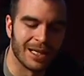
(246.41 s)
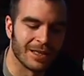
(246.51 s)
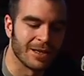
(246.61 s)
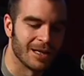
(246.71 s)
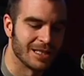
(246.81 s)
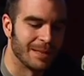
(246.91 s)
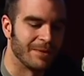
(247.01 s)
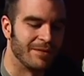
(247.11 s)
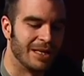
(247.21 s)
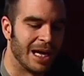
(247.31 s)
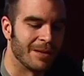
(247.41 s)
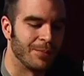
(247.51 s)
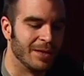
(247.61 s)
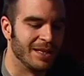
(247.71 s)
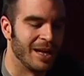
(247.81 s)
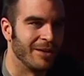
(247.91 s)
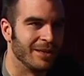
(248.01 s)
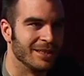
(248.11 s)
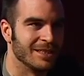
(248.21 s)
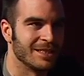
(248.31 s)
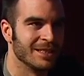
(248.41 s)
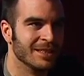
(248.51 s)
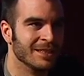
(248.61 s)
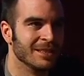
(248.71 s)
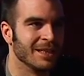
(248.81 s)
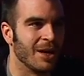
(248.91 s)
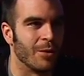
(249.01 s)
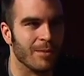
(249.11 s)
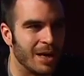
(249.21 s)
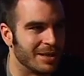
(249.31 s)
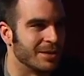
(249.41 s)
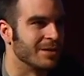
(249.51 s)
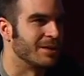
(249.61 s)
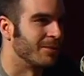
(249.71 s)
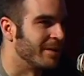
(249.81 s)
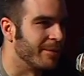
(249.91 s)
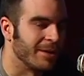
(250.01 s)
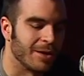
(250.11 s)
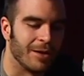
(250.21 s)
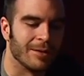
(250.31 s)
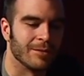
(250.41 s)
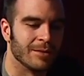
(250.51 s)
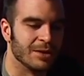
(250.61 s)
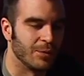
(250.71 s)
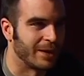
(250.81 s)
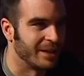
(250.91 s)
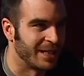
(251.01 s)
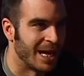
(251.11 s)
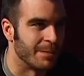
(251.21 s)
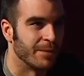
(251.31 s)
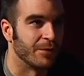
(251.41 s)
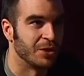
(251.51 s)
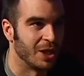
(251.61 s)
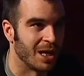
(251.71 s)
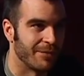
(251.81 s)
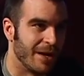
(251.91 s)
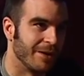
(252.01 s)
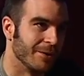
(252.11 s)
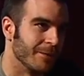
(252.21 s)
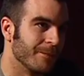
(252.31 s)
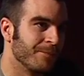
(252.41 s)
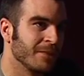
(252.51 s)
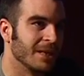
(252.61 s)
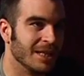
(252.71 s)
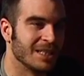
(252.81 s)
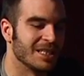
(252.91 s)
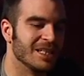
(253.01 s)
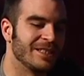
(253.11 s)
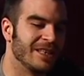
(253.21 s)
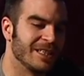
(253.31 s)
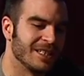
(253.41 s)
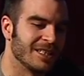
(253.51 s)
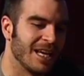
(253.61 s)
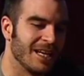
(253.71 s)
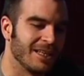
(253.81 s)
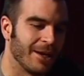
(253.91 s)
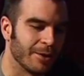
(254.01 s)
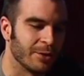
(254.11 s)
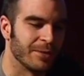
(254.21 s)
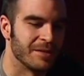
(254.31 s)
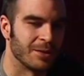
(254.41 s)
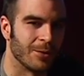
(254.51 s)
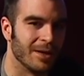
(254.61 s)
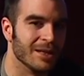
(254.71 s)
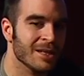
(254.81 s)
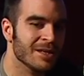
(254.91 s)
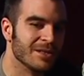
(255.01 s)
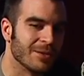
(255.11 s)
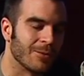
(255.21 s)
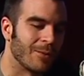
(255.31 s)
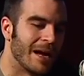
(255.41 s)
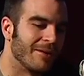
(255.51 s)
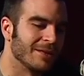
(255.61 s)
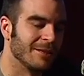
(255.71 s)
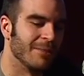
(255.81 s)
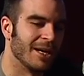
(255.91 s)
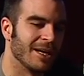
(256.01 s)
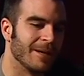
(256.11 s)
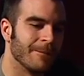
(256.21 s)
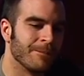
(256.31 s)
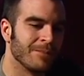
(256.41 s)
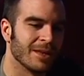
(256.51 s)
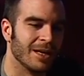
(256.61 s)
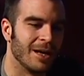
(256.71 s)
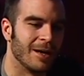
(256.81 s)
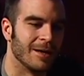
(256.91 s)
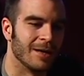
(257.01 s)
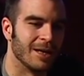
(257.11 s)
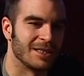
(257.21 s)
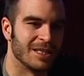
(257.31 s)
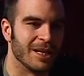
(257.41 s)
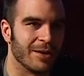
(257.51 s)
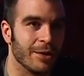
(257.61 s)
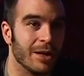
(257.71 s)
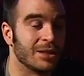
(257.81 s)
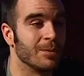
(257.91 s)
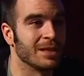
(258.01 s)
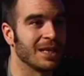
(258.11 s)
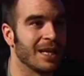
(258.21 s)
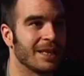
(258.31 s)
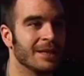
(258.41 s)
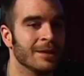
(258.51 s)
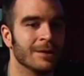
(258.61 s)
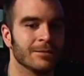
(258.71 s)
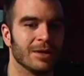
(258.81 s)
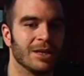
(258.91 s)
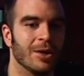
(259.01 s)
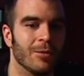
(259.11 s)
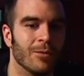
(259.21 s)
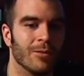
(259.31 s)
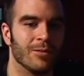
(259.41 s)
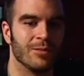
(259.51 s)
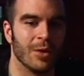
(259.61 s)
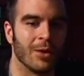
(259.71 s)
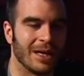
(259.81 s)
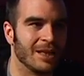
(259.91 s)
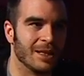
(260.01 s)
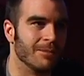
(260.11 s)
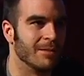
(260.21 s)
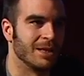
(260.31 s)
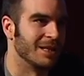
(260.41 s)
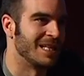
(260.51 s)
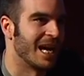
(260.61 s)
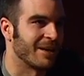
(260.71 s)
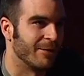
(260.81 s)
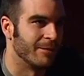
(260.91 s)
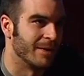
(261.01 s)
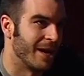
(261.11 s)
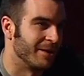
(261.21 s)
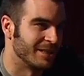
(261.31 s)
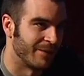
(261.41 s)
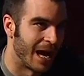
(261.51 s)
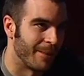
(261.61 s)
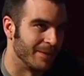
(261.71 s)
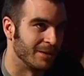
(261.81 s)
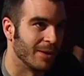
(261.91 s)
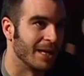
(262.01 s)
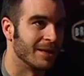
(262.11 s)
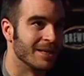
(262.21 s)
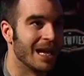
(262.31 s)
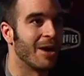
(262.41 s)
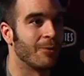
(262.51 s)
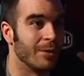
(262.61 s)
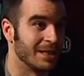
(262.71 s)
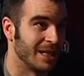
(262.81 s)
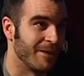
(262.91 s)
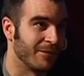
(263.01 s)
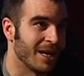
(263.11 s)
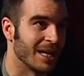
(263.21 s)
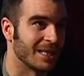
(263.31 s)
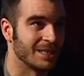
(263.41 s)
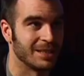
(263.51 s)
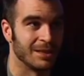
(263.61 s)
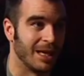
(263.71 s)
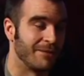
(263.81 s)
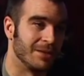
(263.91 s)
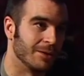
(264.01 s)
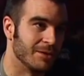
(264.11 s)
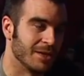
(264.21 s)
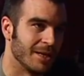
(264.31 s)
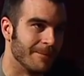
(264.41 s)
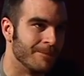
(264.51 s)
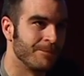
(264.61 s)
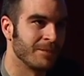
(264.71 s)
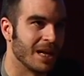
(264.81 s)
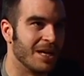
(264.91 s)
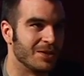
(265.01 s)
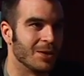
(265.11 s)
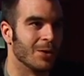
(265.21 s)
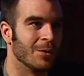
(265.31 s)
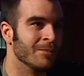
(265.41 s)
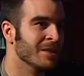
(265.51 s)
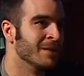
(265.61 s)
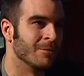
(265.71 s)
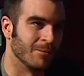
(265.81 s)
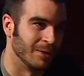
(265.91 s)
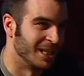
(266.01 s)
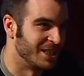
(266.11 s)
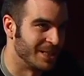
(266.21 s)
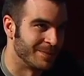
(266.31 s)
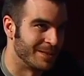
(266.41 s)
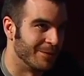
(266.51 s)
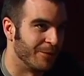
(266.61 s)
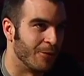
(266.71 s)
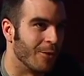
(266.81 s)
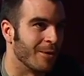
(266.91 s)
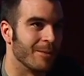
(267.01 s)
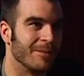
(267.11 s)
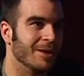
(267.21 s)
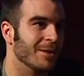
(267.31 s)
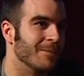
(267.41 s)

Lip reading: I like the concept of not putting the aliens or monsters, and what do you want to call it, direct on the camera for shock value. This is a character-driven story surrounded by a scenario. It's almost like, okay, the attack of aliens have happened. Great. Now what is life like? Because life still goes on, and so relationships still form.